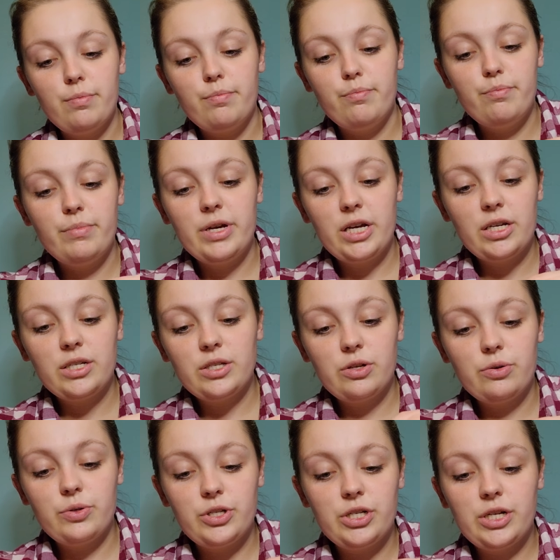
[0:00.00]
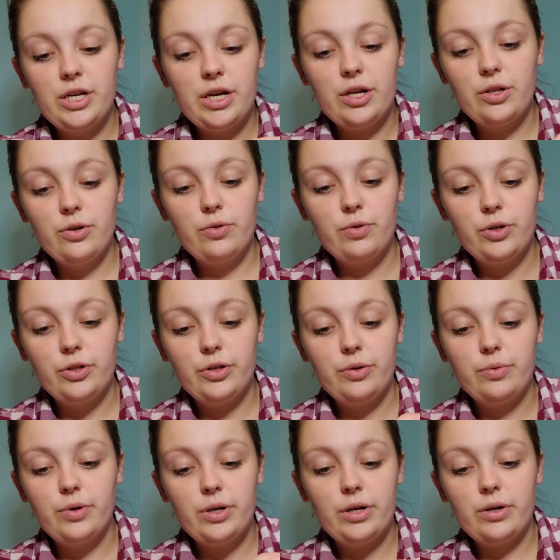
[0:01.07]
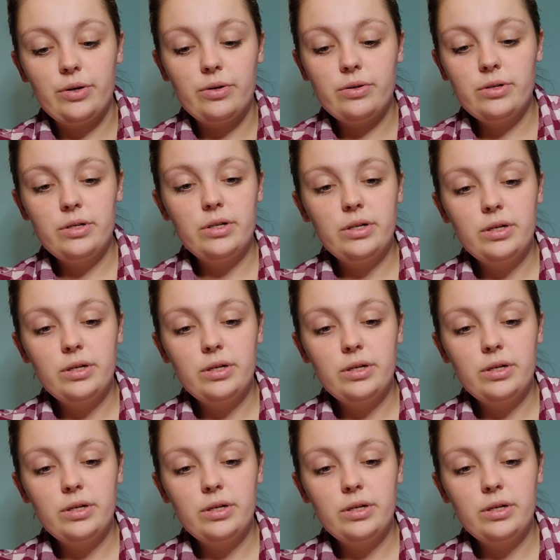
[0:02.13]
mix those together really well.